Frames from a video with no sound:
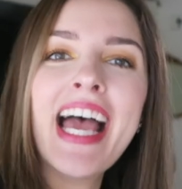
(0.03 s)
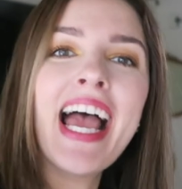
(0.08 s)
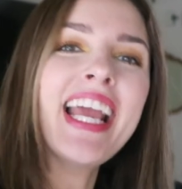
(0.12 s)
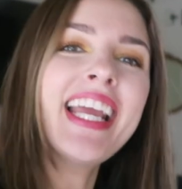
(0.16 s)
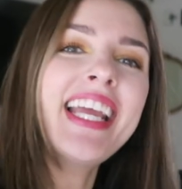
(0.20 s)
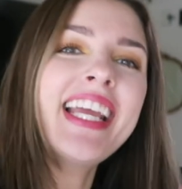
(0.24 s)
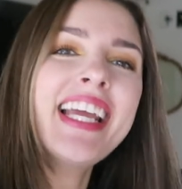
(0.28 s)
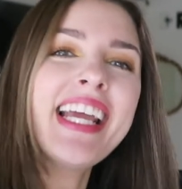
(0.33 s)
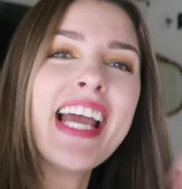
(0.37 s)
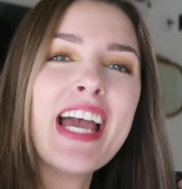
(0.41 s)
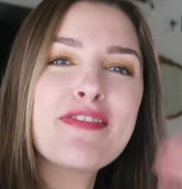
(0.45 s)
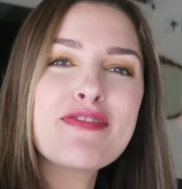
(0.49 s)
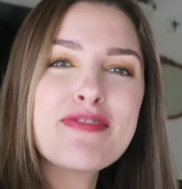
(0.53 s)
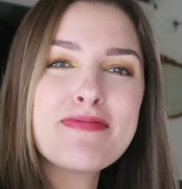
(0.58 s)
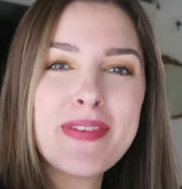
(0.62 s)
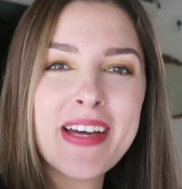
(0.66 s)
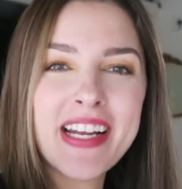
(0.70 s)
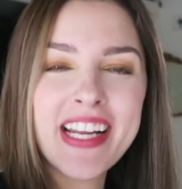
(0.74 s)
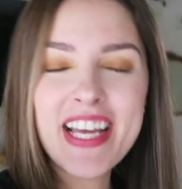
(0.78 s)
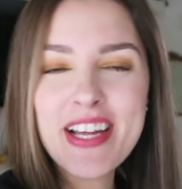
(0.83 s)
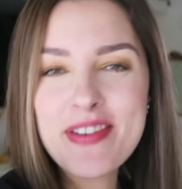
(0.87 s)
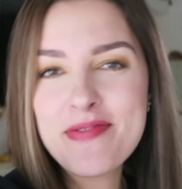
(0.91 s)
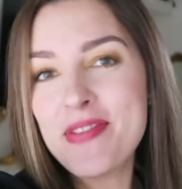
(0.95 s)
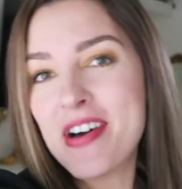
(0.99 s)
Hi
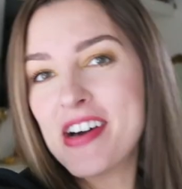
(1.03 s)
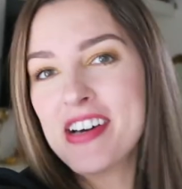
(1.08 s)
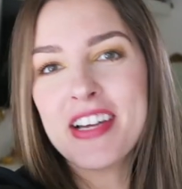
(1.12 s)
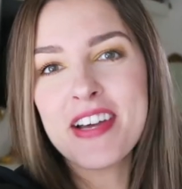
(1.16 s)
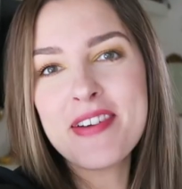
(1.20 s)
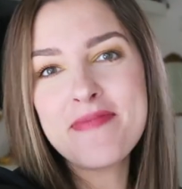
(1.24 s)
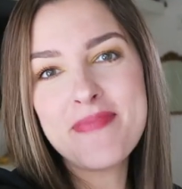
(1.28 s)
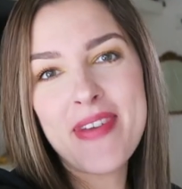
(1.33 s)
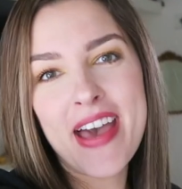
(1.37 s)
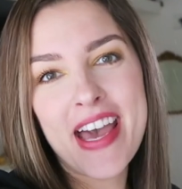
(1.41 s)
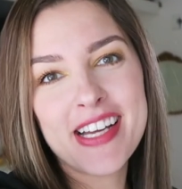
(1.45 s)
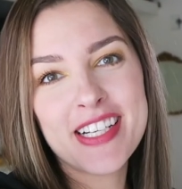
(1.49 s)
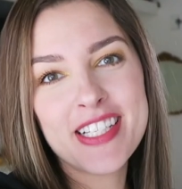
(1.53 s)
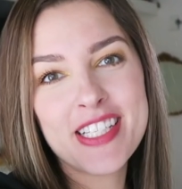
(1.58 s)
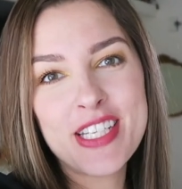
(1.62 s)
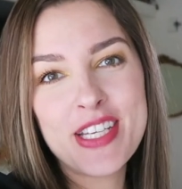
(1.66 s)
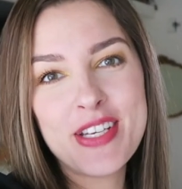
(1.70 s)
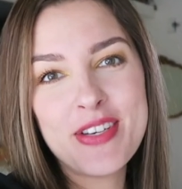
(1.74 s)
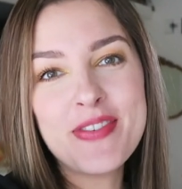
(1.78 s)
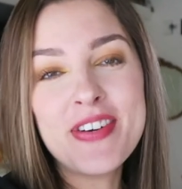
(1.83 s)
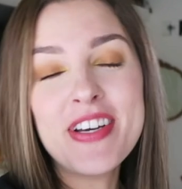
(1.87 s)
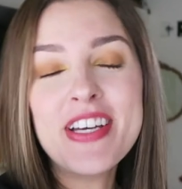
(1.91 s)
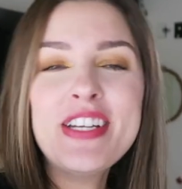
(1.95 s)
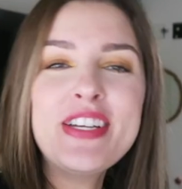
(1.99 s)
everybody and welcome back
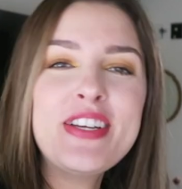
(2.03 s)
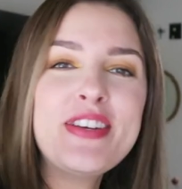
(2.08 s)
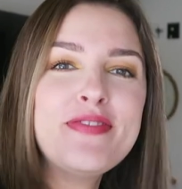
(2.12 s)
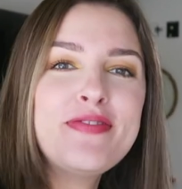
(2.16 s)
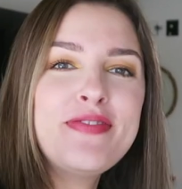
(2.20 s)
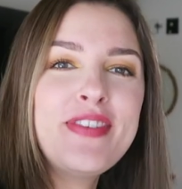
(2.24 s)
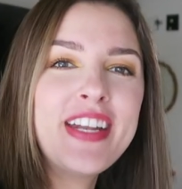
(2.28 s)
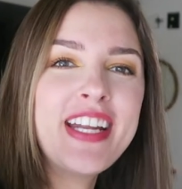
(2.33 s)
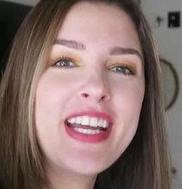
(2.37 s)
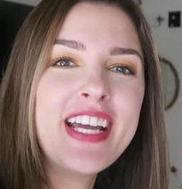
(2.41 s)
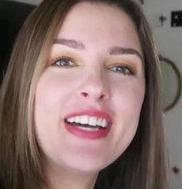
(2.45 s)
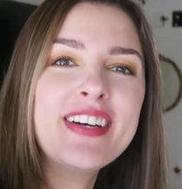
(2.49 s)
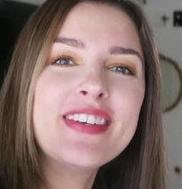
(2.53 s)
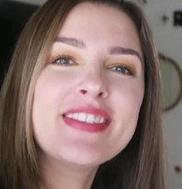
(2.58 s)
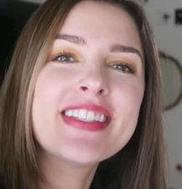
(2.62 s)
to a new video.